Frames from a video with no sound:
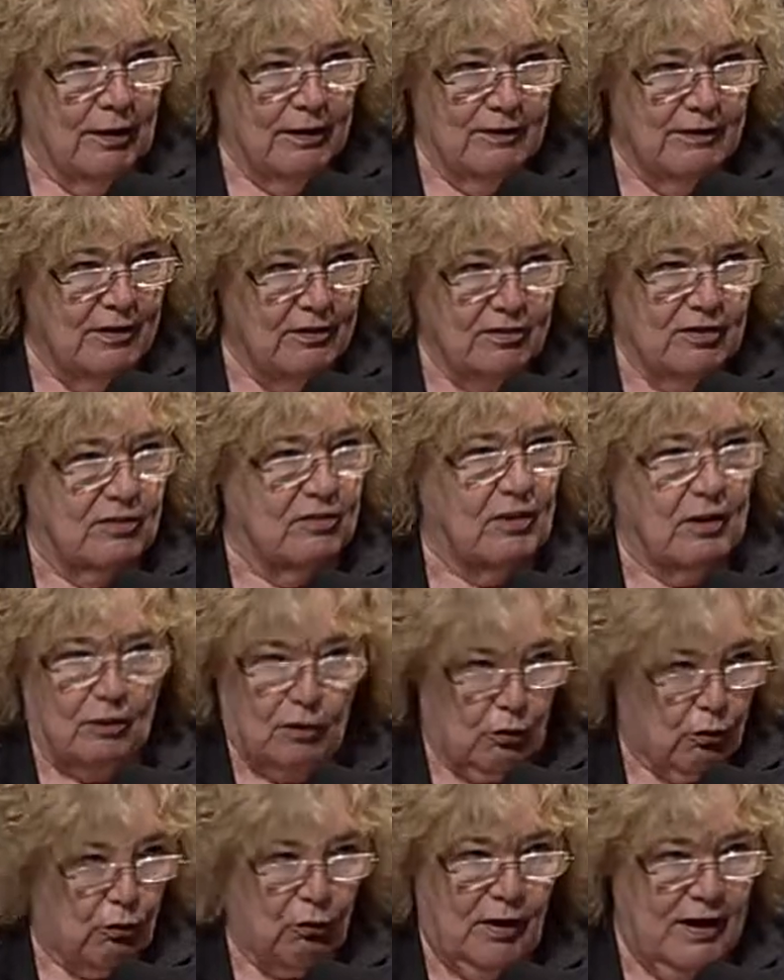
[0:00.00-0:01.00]
This is a
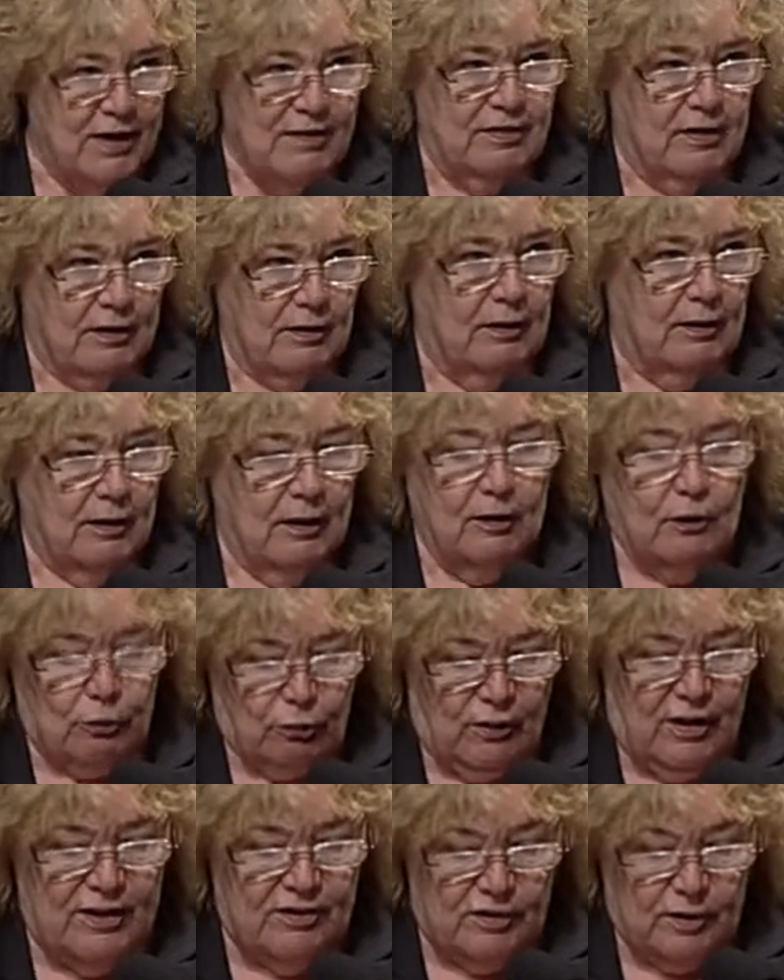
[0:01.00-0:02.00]
crazy,
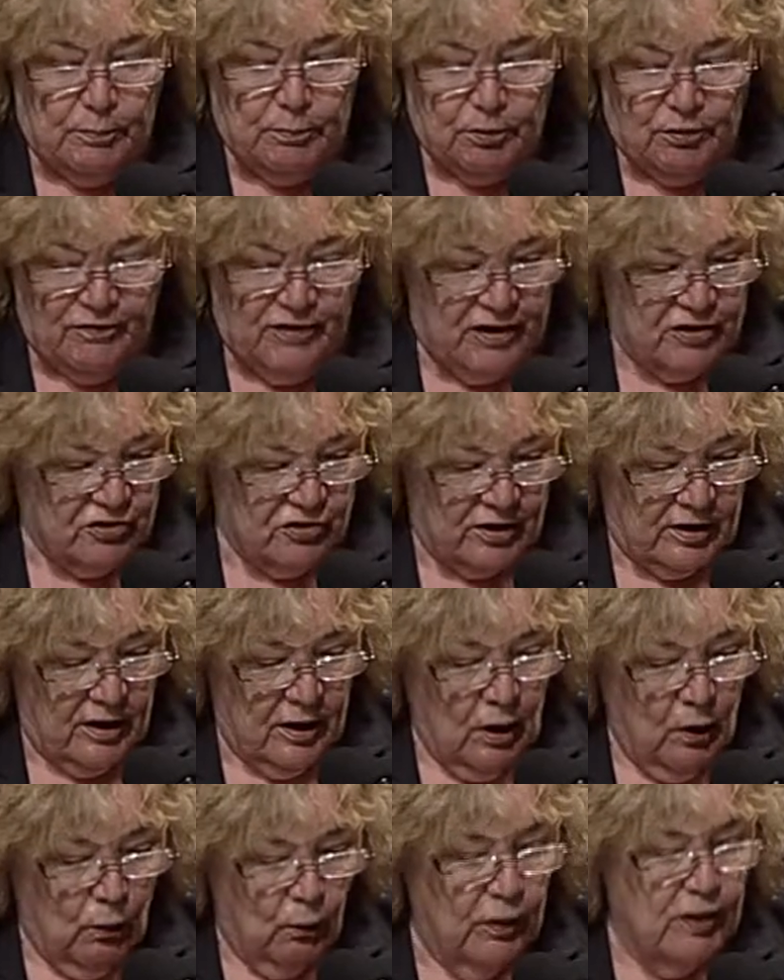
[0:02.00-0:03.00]
crazy provision.
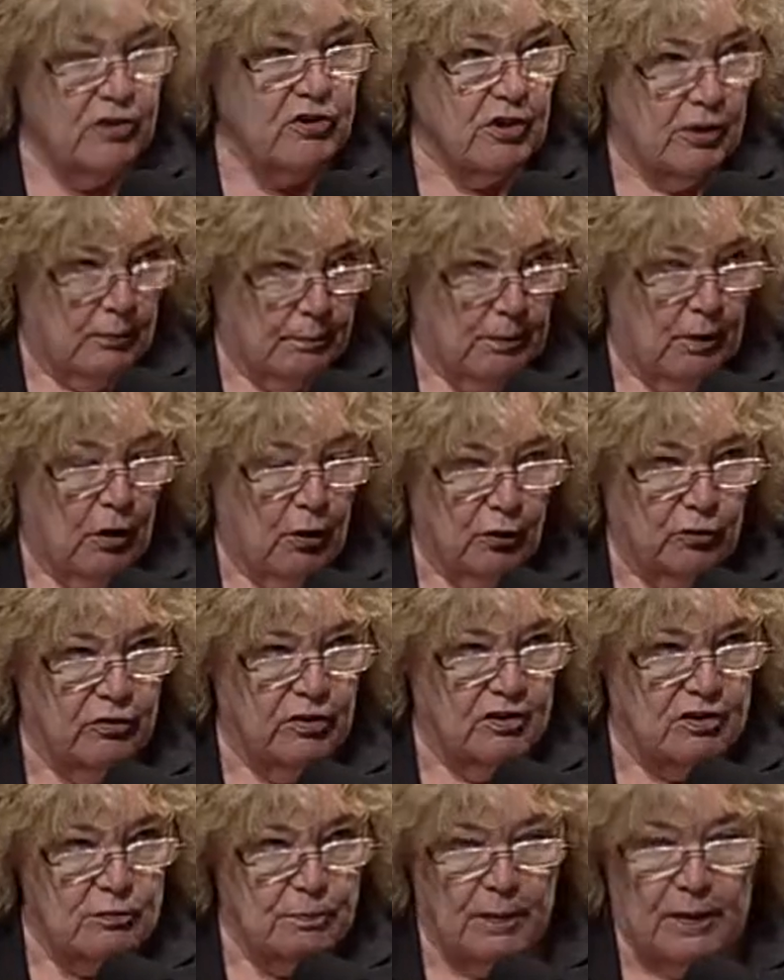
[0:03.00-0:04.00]
We should oppose
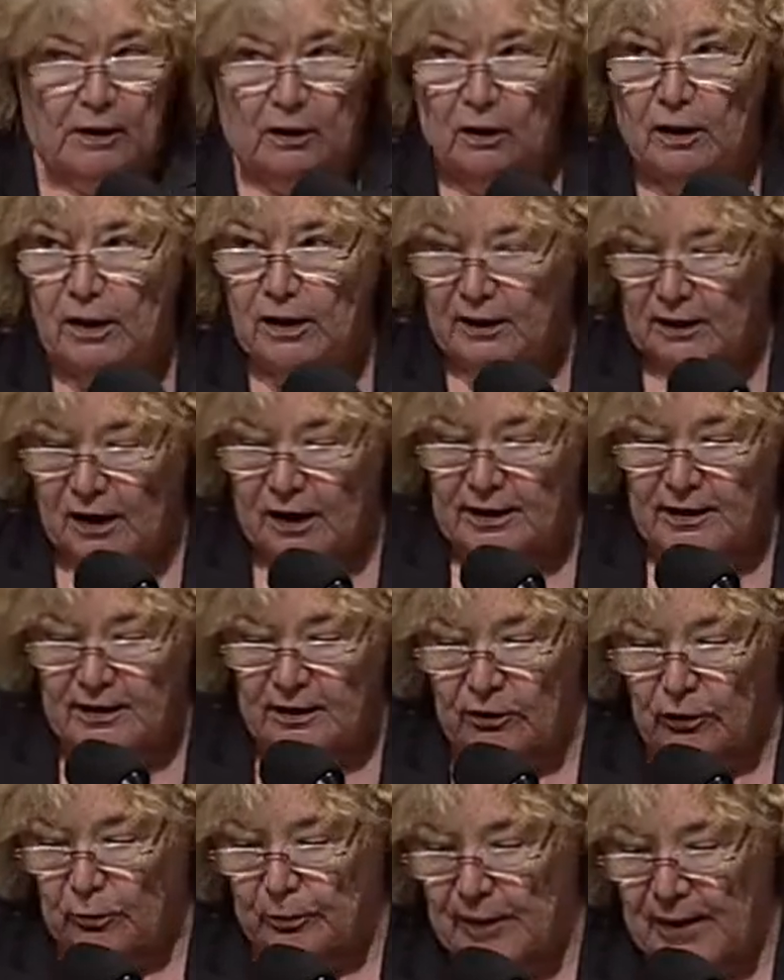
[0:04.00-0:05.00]
this bill, and I
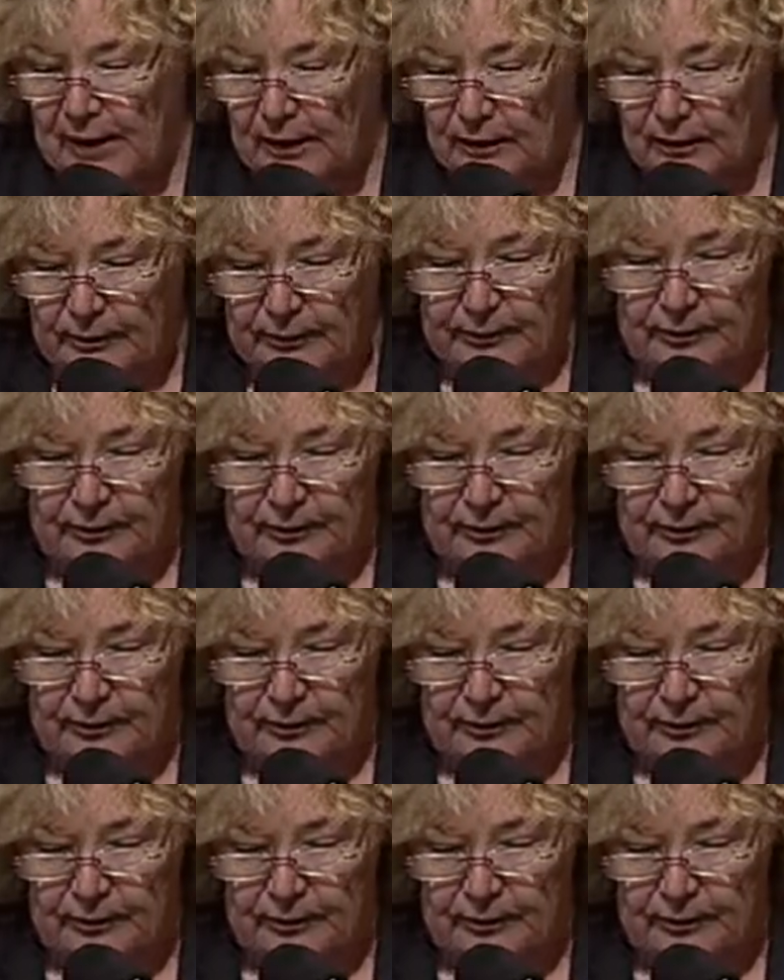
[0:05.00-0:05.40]
yield back